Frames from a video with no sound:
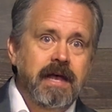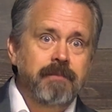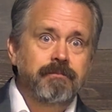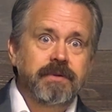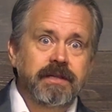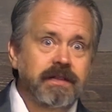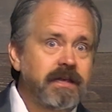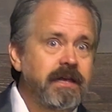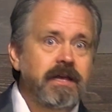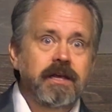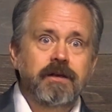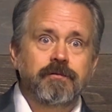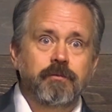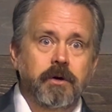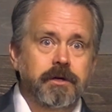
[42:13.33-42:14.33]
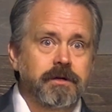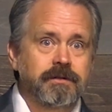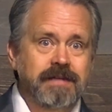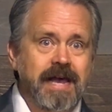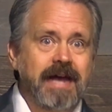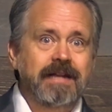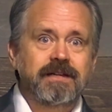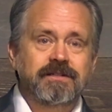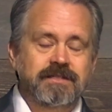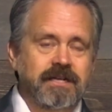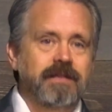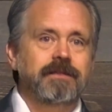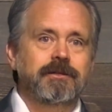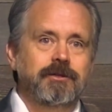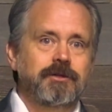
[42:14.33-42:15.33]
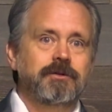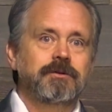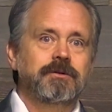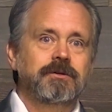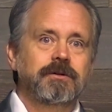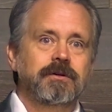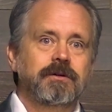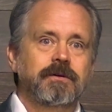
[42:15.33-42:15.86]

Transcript: and believe what your daddy's telling you,